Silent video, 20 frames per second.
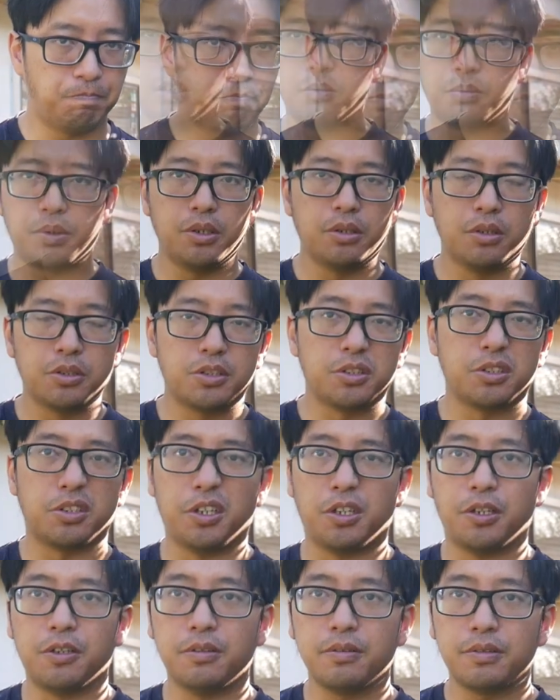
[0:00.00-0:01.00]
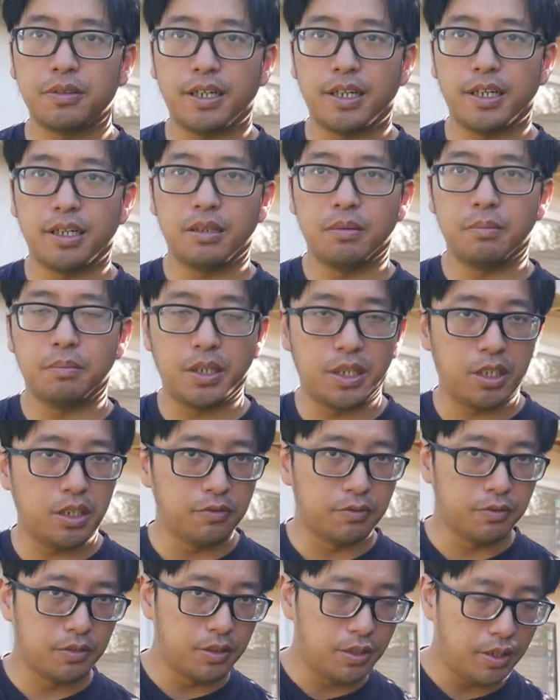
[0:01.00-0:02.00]
And we also know that
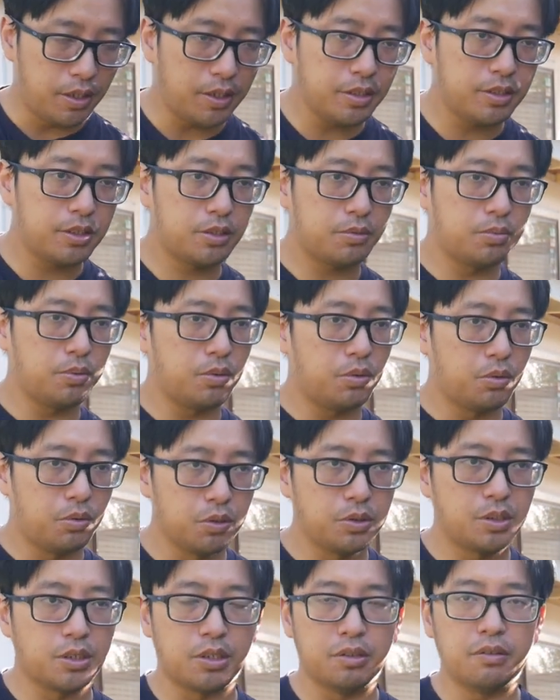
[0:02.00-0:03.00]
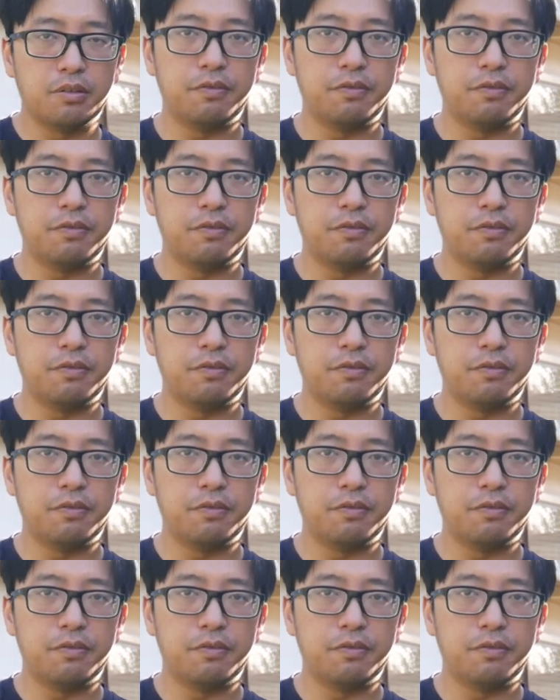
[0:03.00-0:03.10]
medieval knights were also